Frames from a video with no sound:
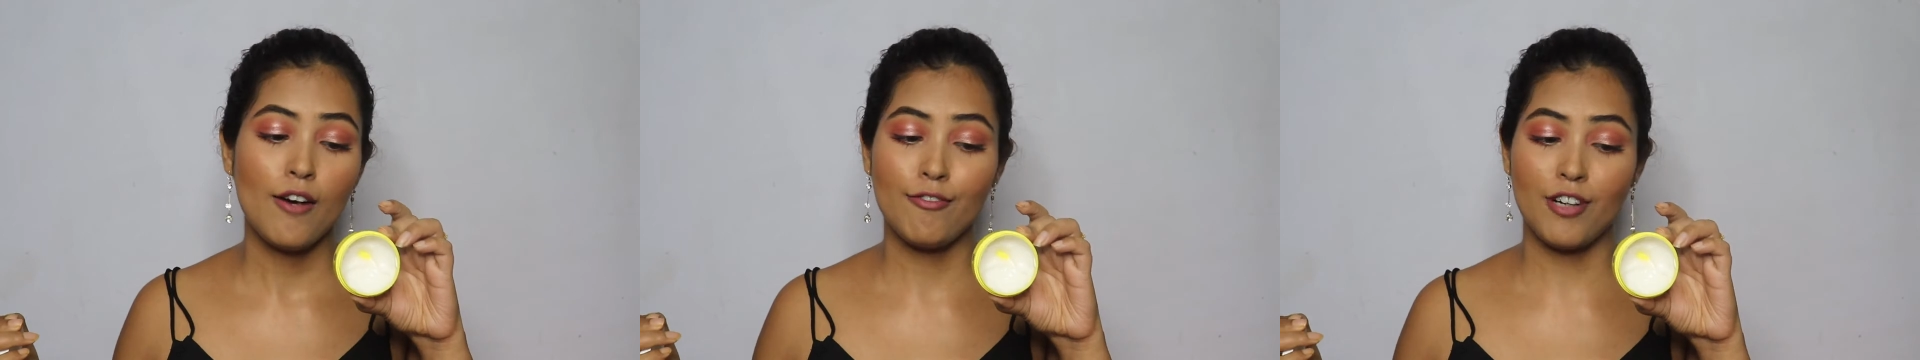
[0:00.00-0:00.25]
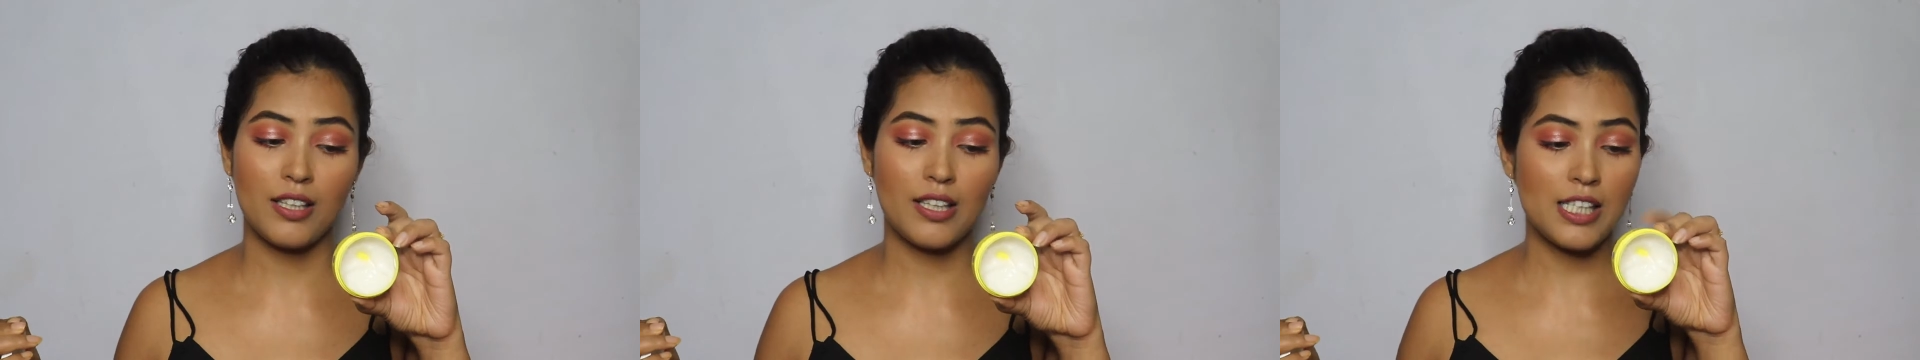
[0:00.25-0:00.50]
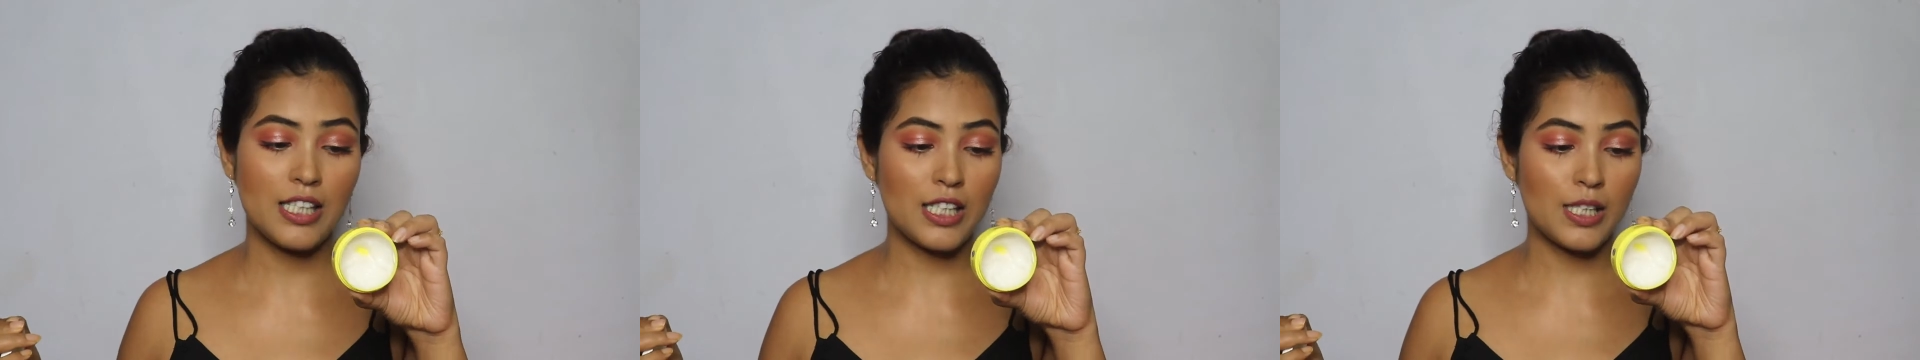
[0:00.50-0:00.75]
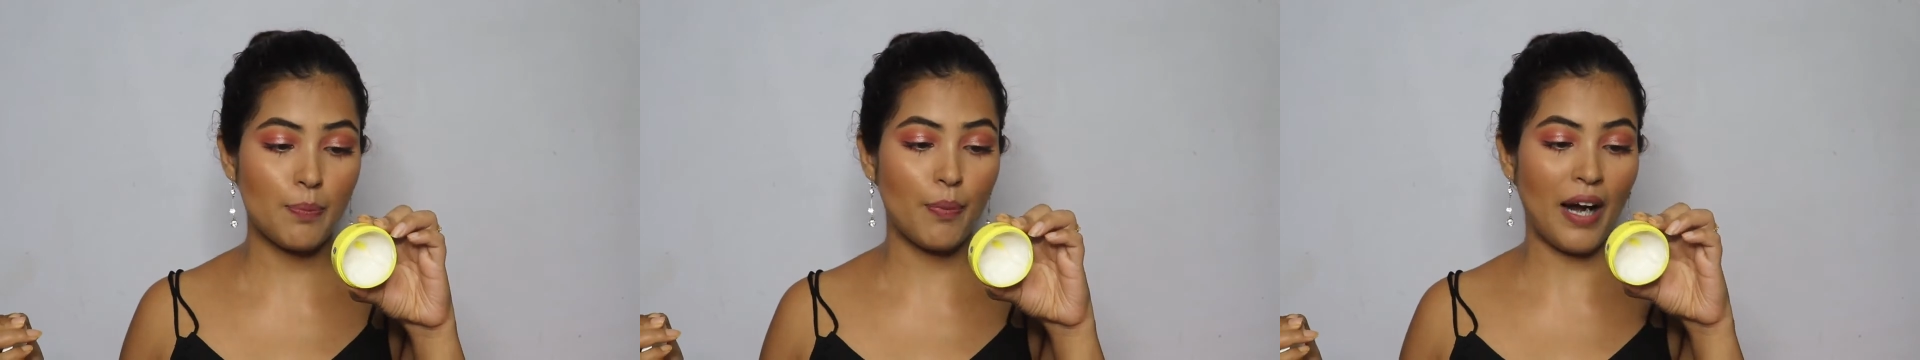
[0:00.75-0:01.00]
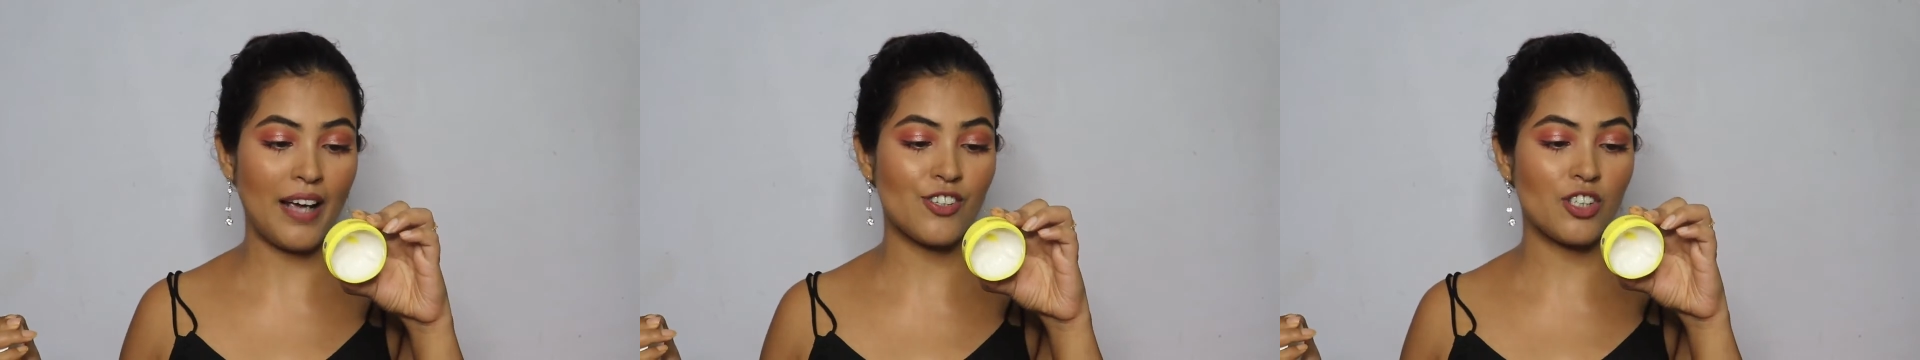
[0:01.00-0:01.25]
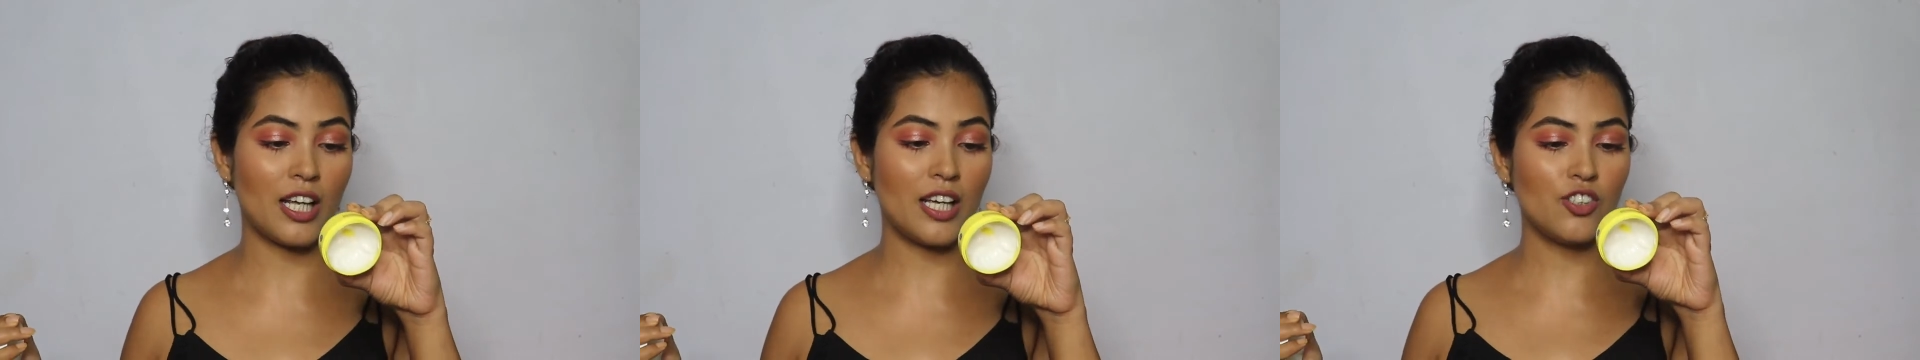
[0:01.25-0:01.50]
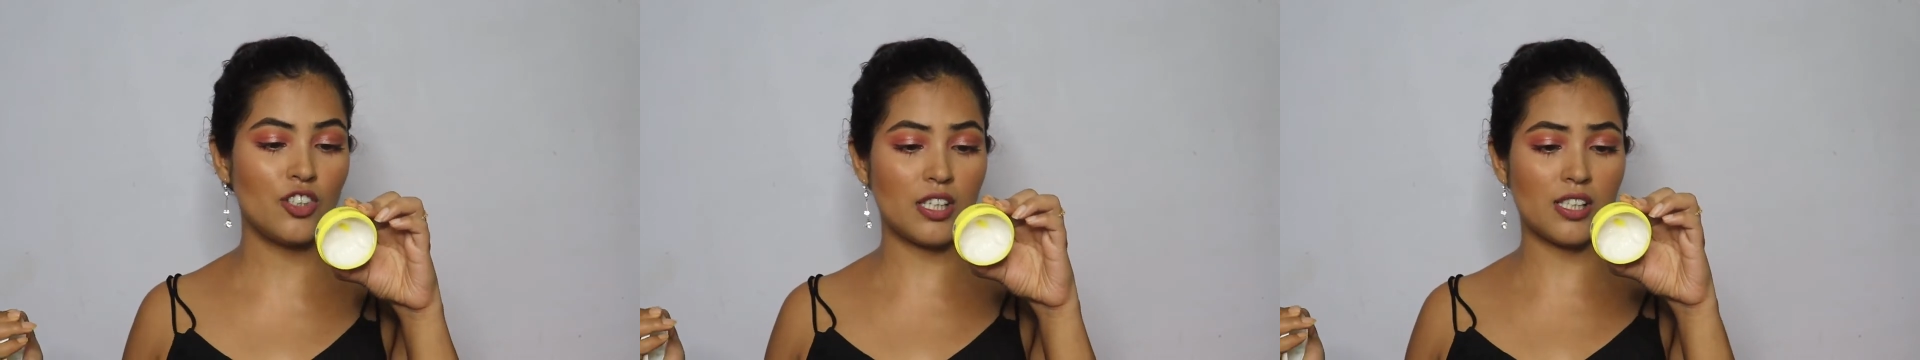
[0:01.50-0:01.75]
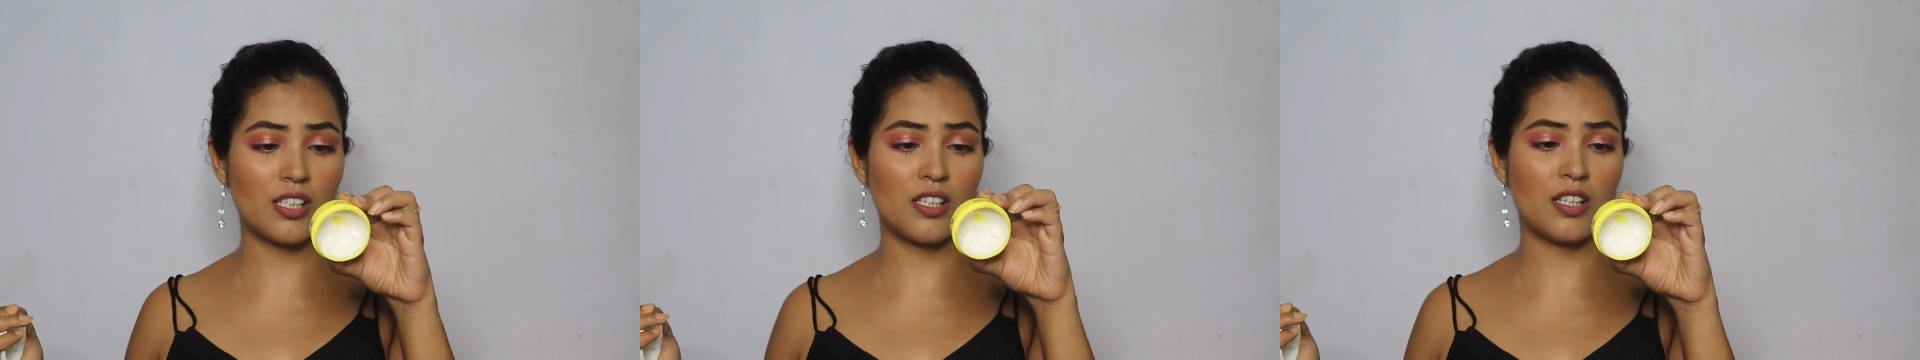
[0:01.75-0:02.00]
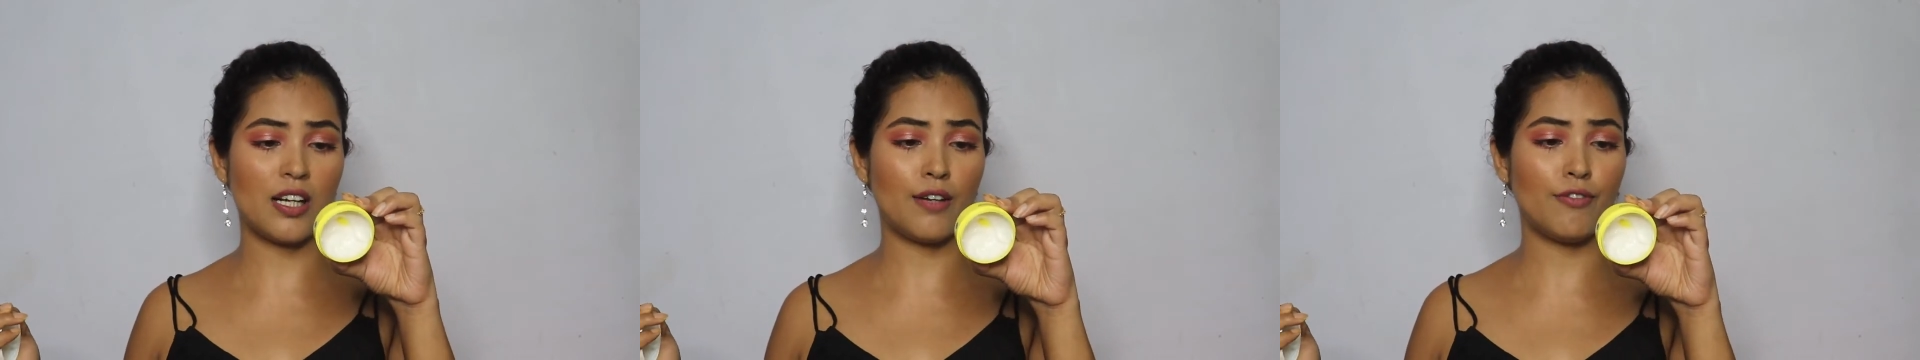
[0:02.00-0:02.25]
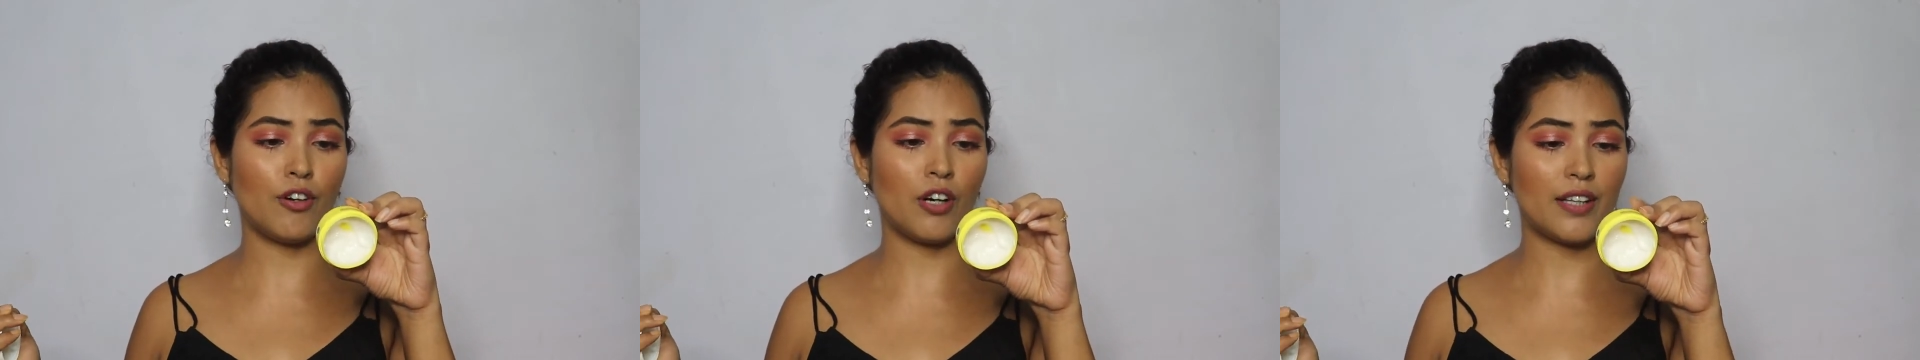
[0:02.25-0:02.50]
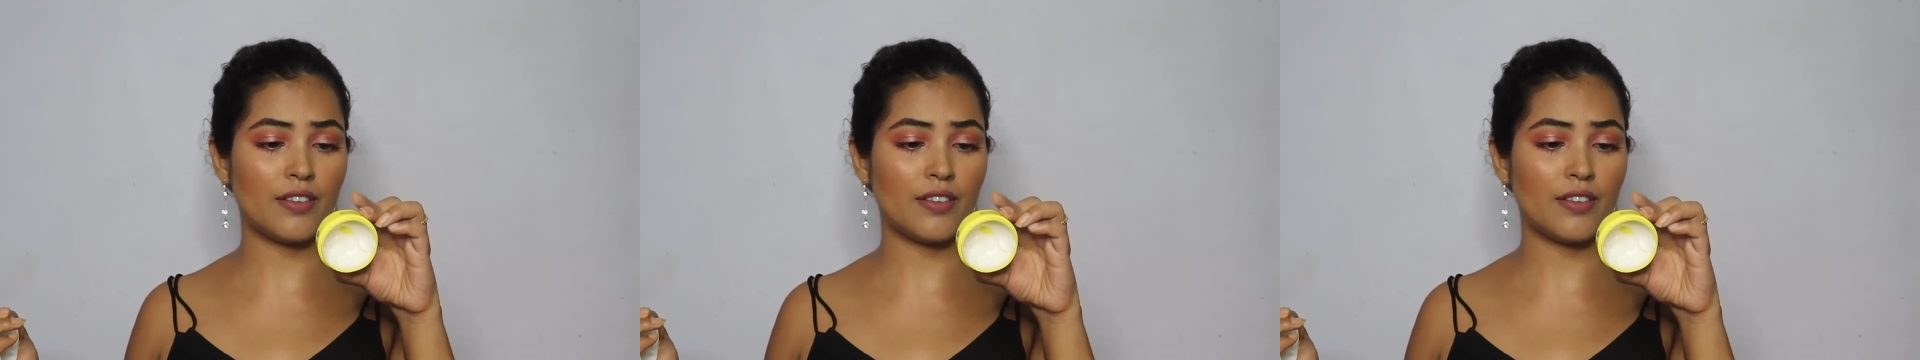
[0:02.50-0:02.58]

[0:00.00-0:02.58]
for this price range. This is retail for,